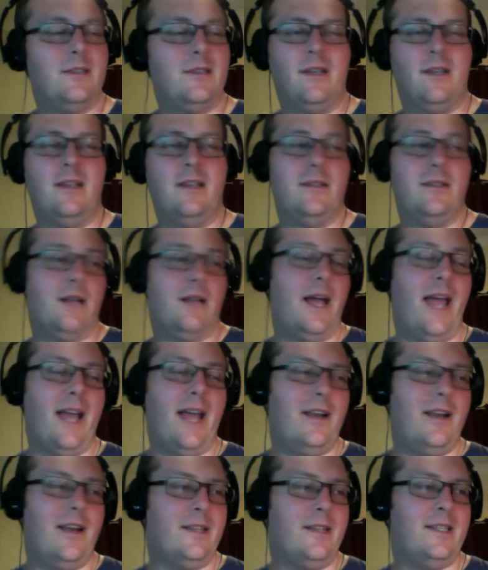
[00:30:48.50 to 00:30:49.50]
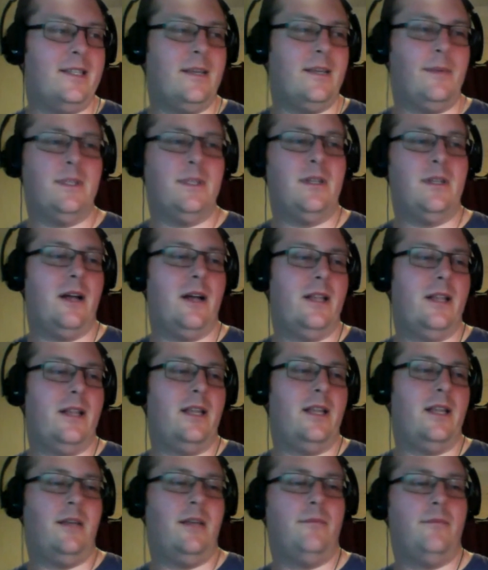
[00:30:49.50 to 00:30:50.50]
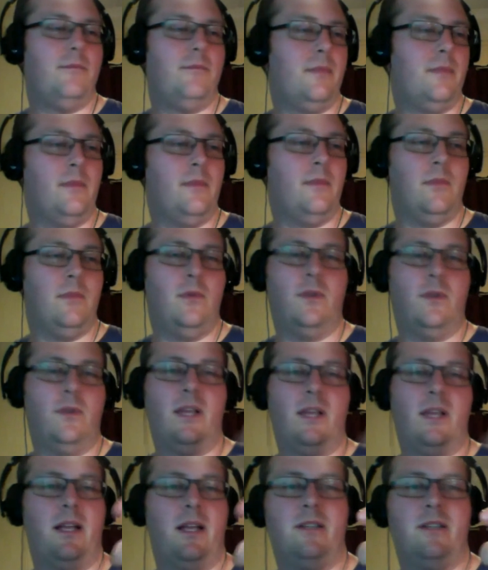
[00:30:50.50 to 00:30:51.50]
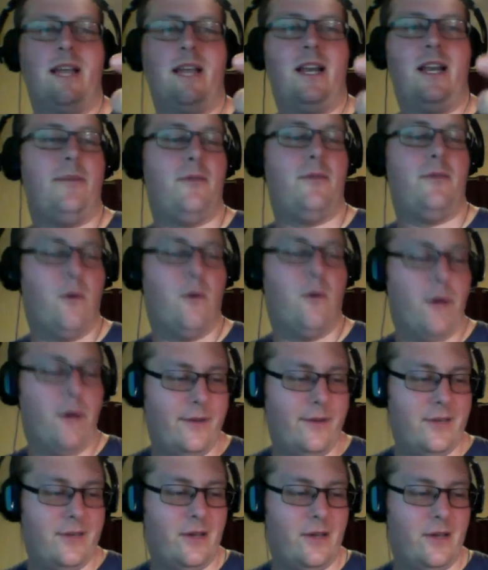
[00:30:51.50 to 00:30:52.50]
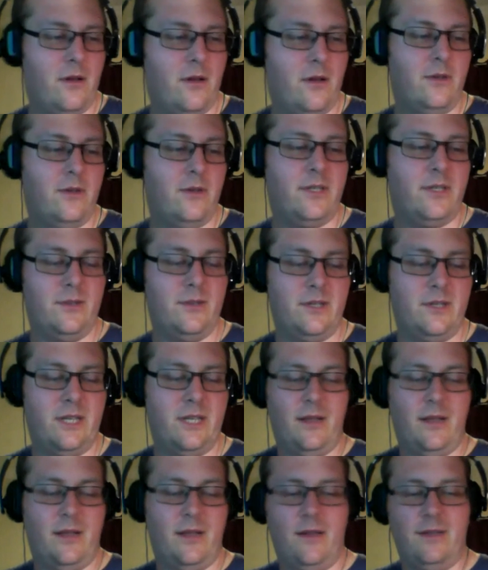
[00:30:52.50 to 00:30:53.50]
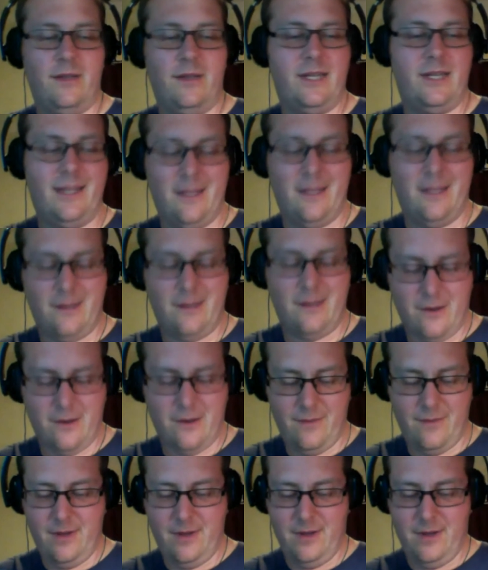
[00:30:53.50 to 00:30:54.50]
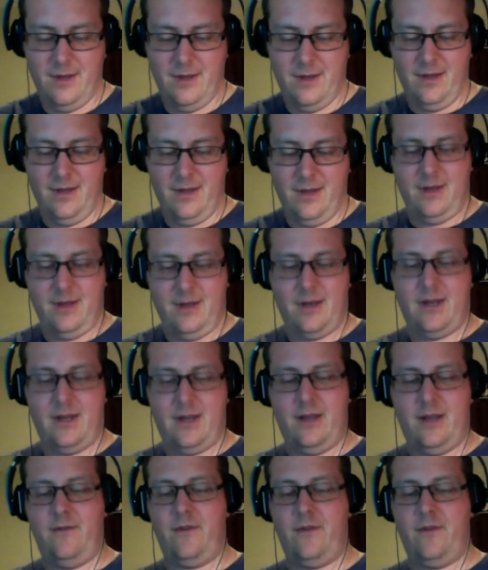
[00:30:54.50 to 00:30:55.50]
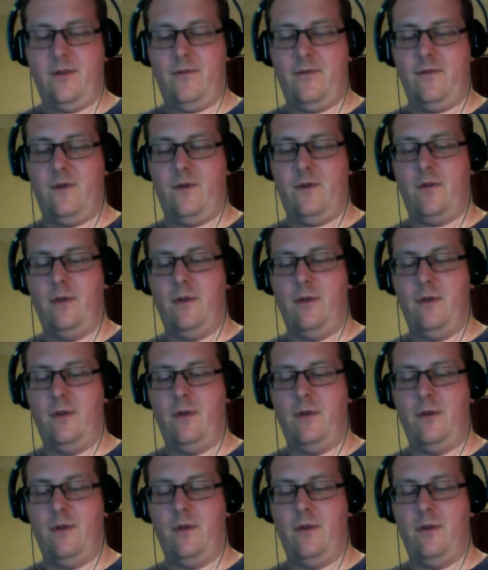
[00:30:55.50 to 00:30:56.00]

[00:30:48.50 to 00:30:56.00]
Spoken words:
And I handed it to someone tonight and he looked at it and he just had it up the wrong way. He was like, oh, it looks interesting. And I was like, no, you got it wrong.